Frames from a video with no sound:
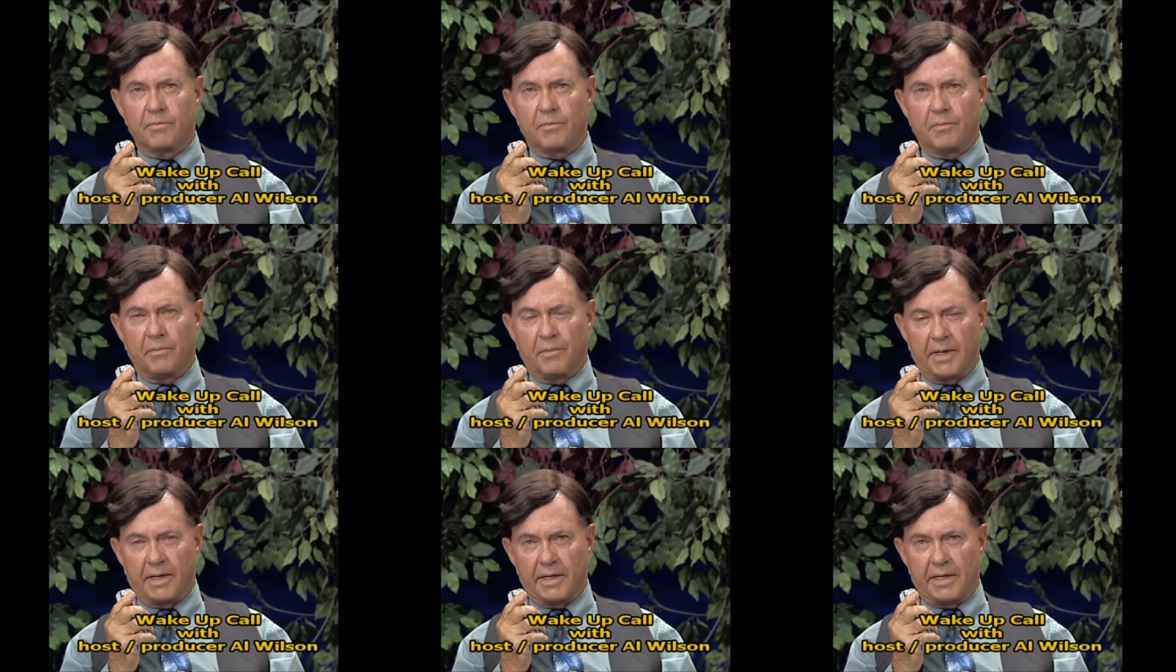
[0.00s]

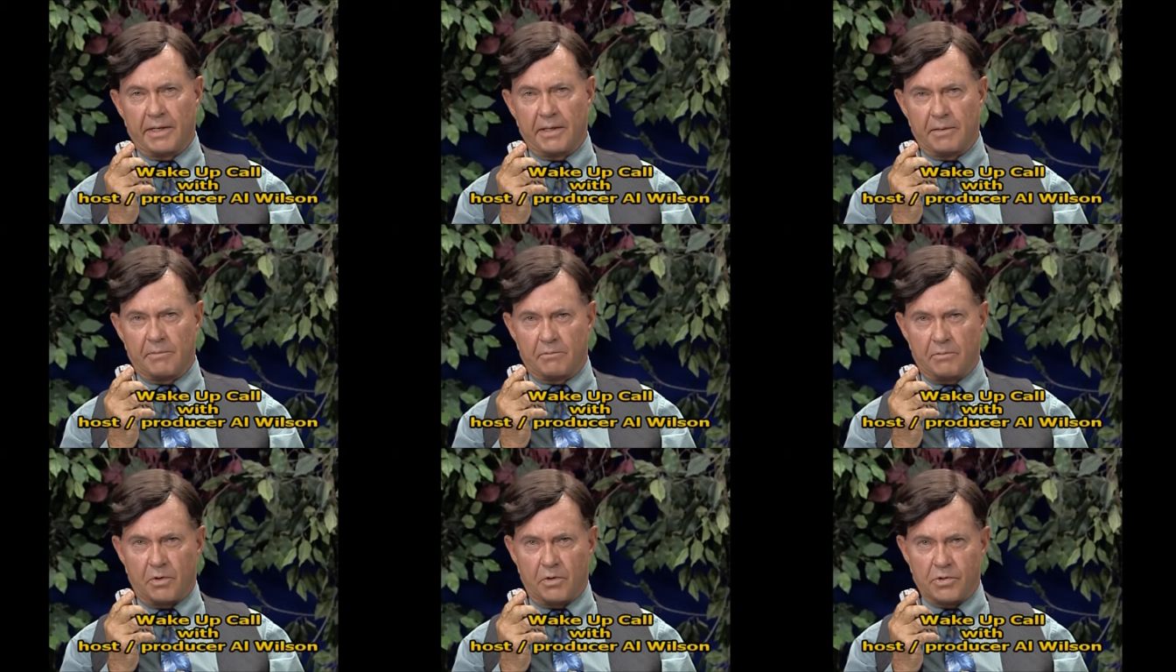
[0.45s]
by
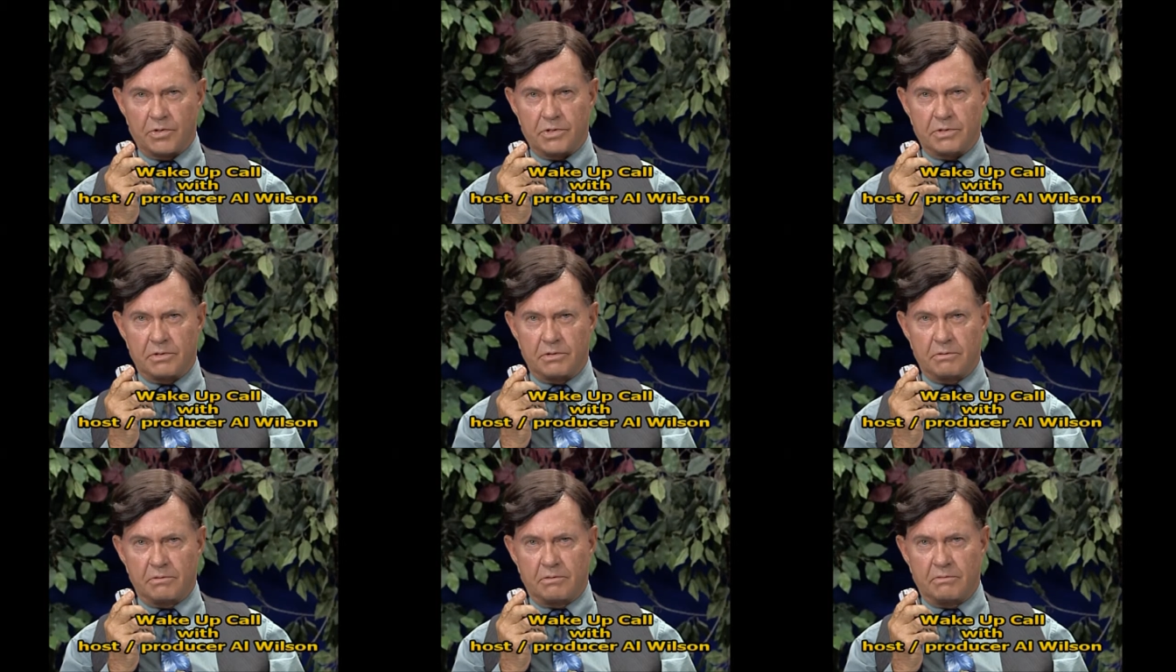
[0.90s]
most
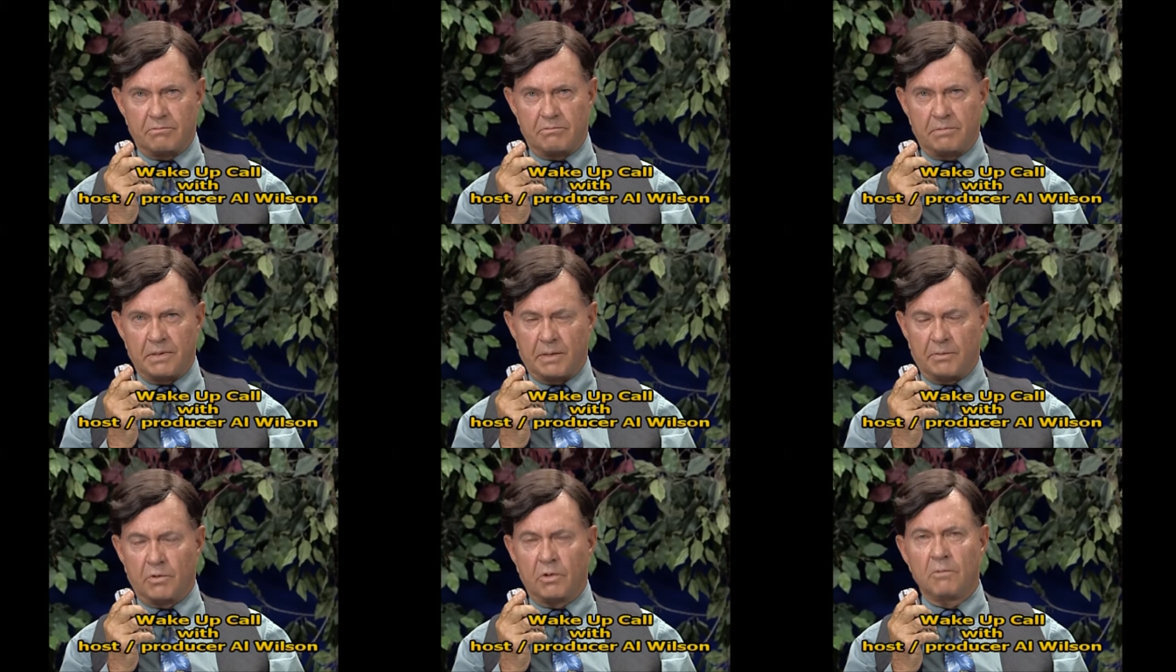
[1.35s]

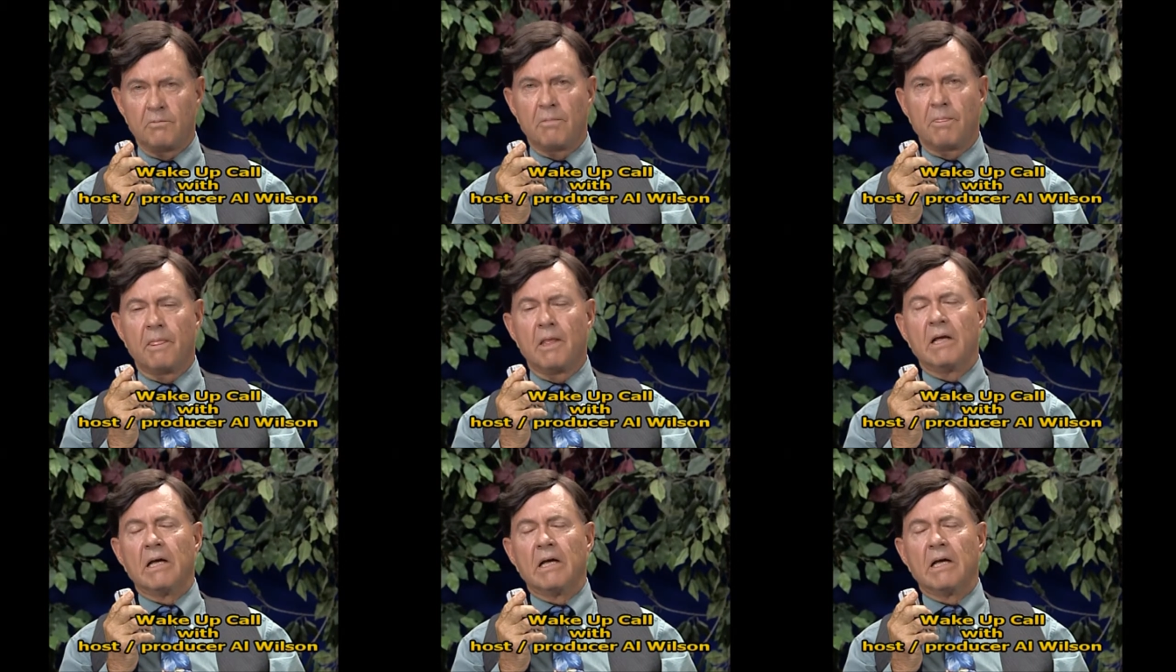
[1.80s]
people.